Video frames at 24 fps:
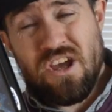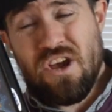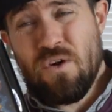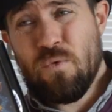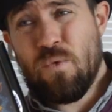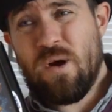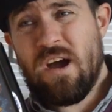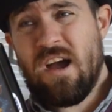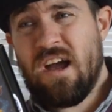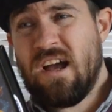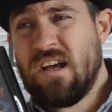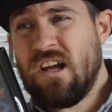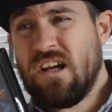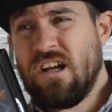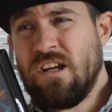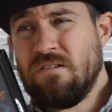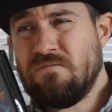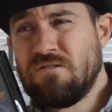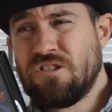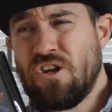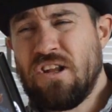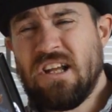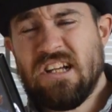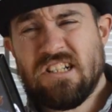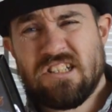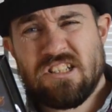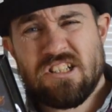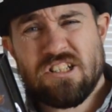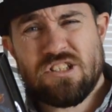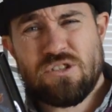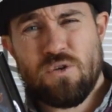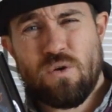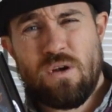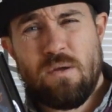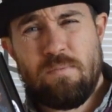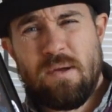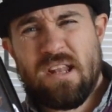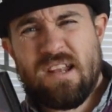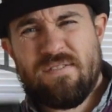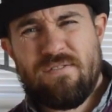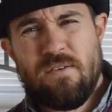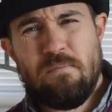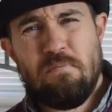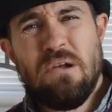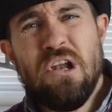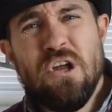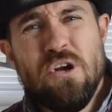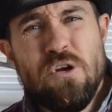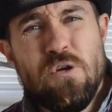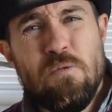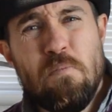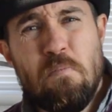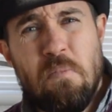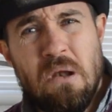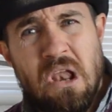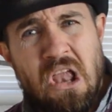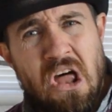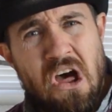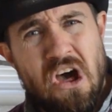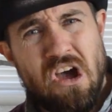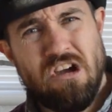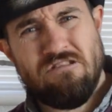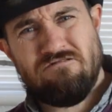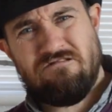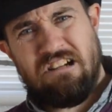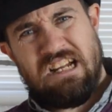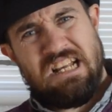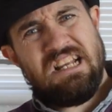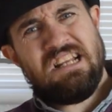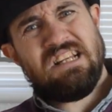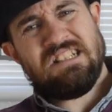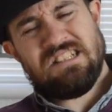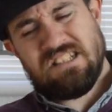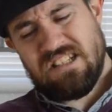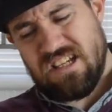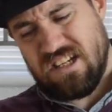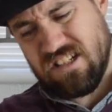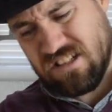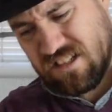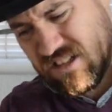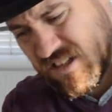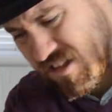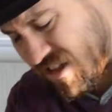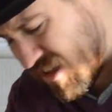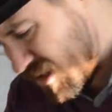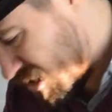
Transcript: where Sonic's just all a bit of a blue blur, really, isn't it?